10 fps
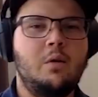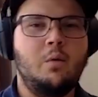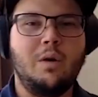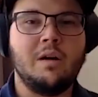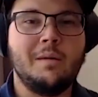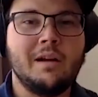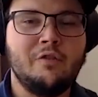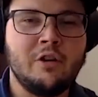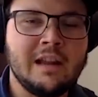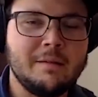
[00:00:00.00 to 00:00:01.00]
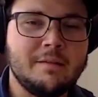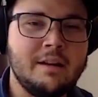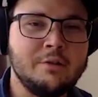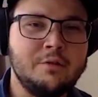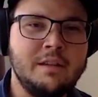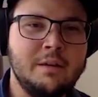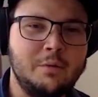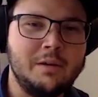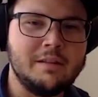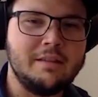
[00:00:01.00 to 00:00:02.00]
Welcome back, everyone. I'm sitting out today
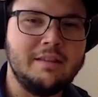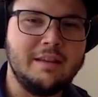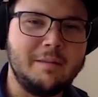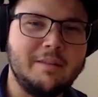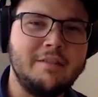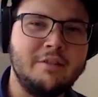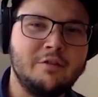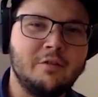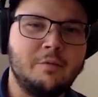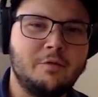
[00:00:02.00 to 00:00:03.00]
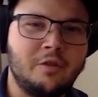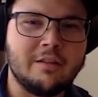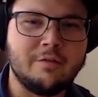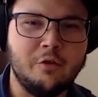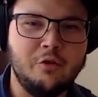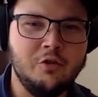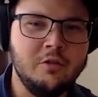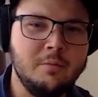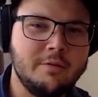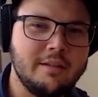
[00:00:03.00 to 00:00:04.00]
with Nick Bencino from Forex for
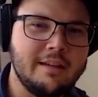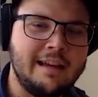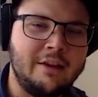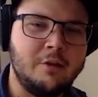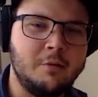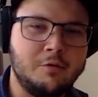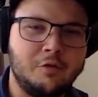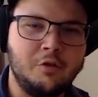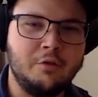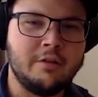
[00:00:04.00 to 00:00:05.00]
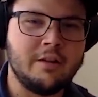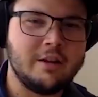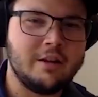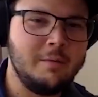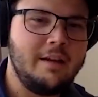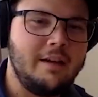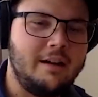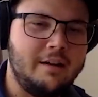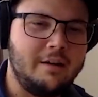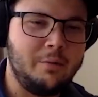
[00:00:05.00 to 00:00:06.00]
Noobs and crypto 4
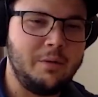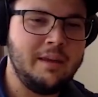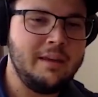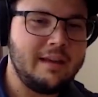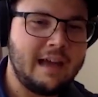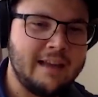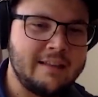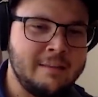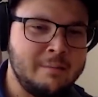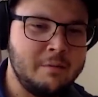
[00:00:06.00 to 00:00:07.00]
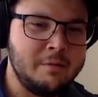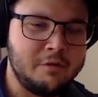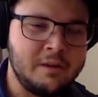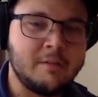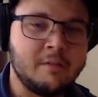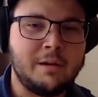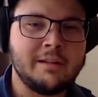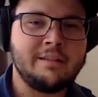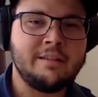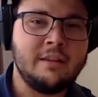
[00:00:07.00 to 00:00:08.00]
Uh, we had him a few times on the
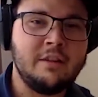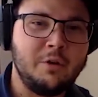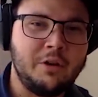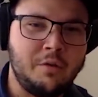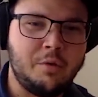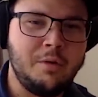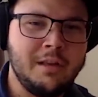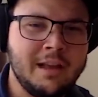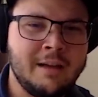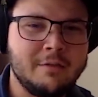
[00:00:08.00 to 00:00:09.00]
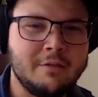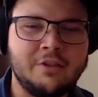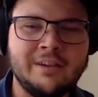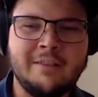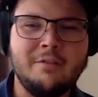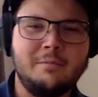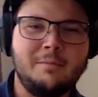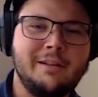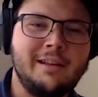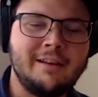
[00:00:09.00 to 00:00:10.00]
podcast. I think you were here three times on the channel and the
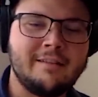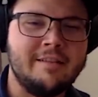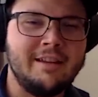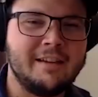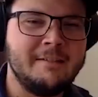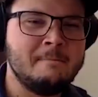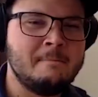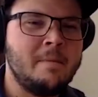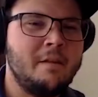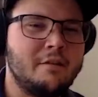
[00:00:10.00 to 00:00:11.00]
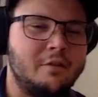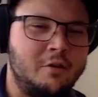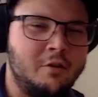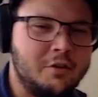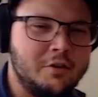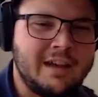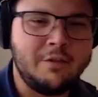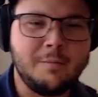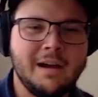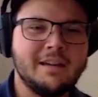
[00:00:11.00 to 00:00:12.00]
podcast, Nick. So good to have
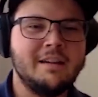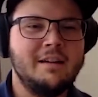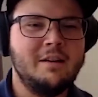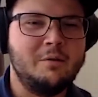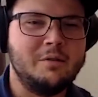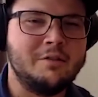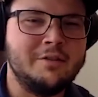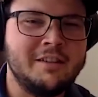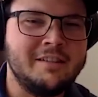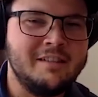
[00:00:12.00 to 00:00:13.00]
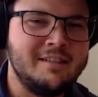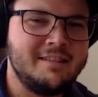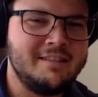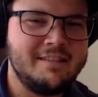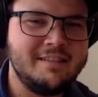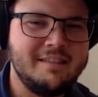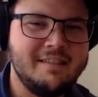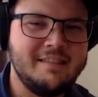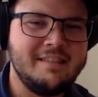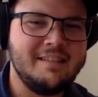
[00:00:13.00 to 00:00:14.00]
you back. What's going on? Thank you.
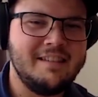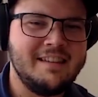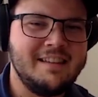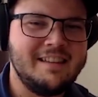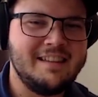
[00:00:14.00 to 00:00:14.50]
Good to be back.